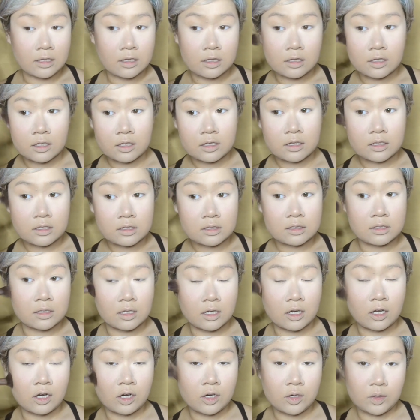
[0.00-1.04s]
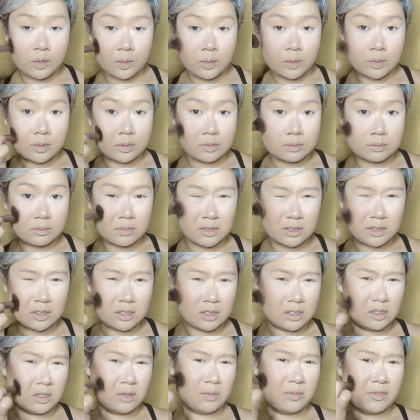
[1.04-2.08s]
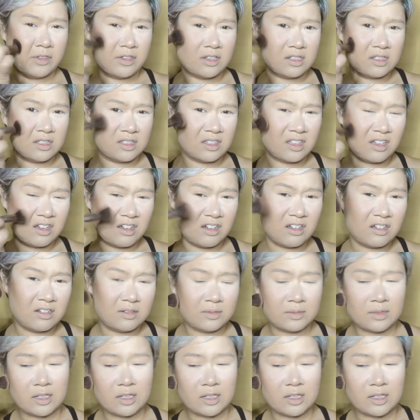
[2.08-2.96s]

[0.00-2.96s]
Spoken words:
nothing's there, but something's there.